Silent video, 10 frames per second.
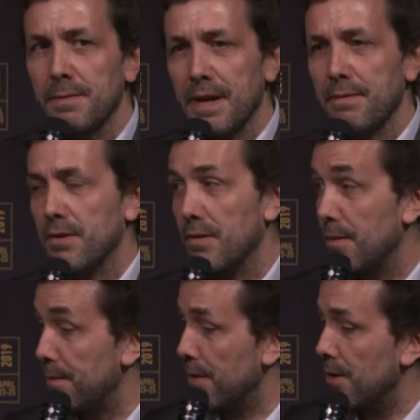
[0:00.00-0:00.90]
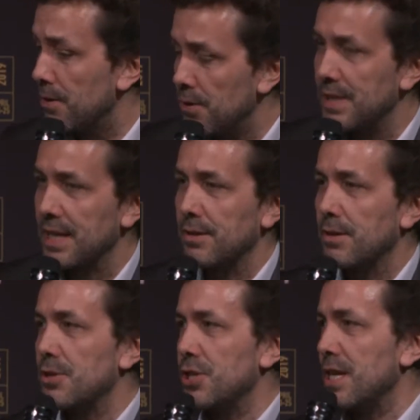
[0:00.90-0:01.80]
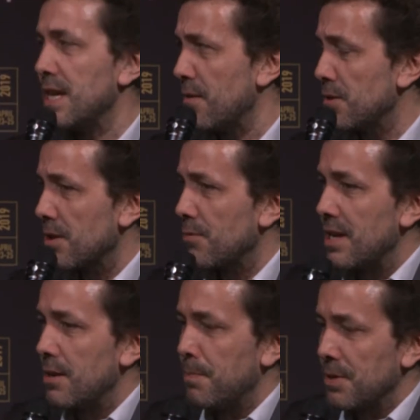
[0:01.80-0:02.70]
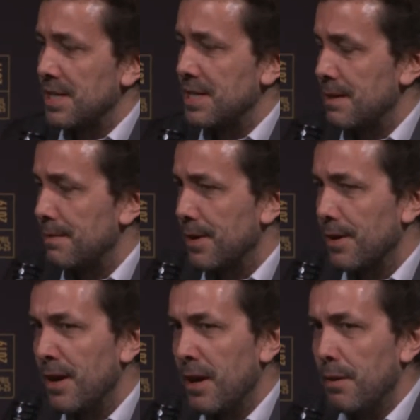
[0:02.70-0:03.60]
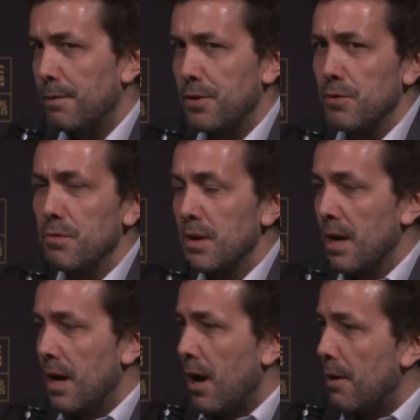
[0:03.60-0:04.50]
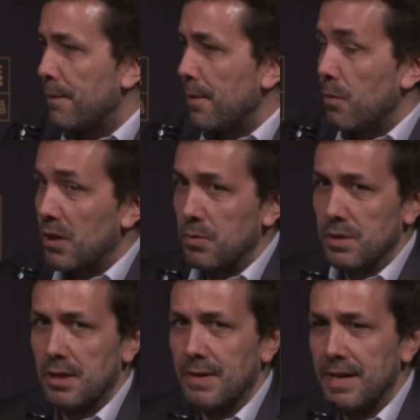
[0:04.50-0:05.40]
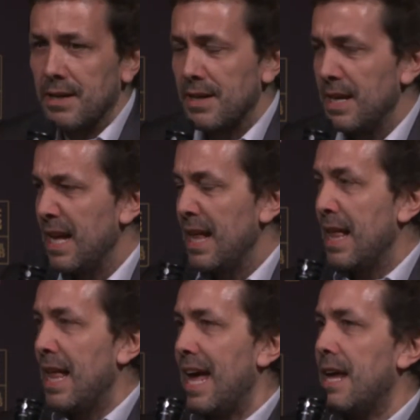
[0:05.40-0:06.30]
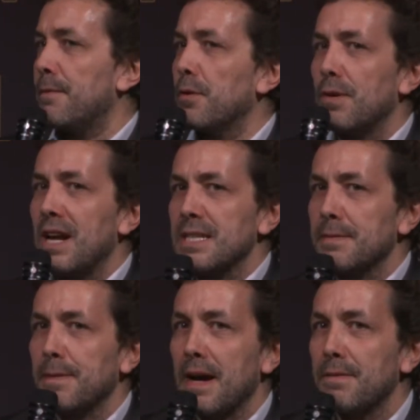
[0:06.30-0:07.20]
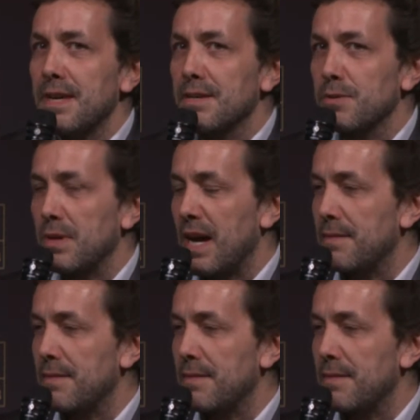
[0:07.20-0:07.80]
in favor of new technology. There was really a positive view of what was going on. And for the last 5 years, we